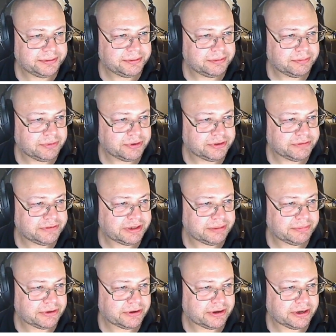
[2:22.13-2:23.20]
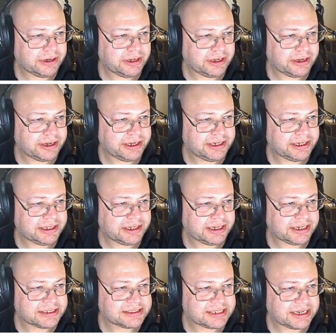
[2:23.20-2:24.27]
Both of them are aligned in the
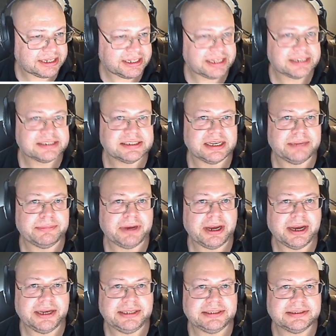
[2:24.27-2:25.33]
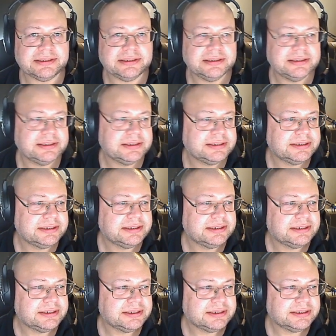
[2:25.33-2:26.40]
exact same height,
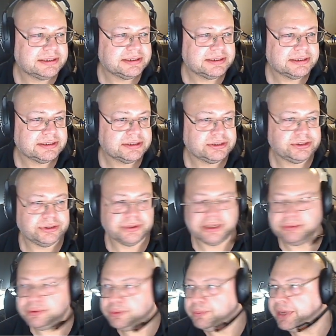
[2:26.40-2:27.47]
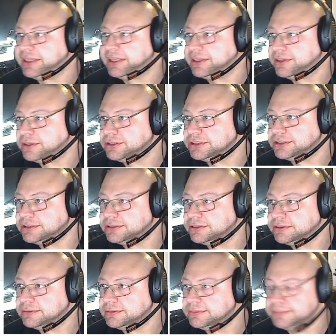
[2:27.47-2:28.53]
so they would make the nudges.
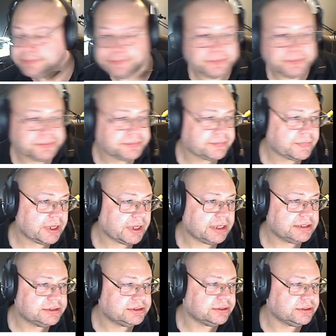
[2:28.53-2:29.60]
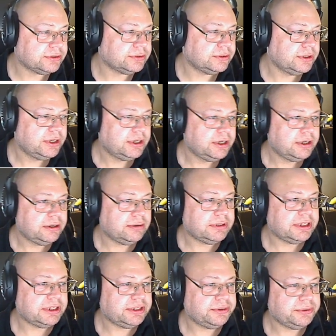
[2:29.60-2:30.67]
So what I
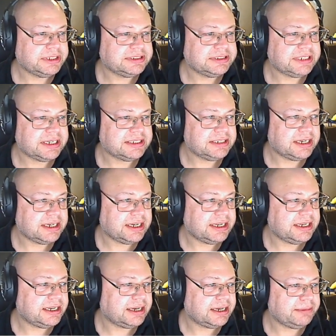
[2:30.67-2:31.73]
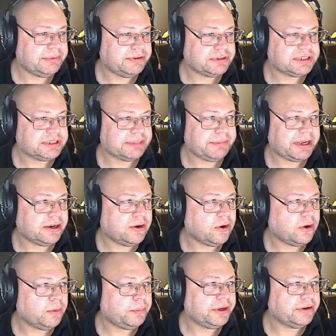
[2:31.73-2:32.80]
do is first I make a
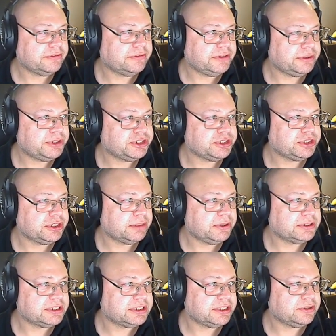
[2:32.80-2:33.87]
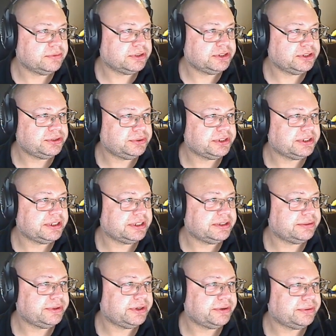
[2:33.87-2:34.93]
copy of the original, because I don't want to do anything to
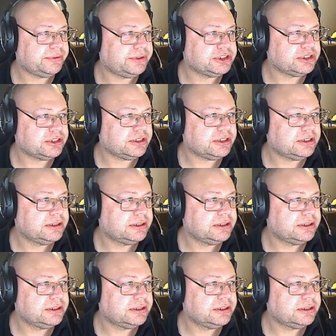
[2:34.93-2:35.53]
the original.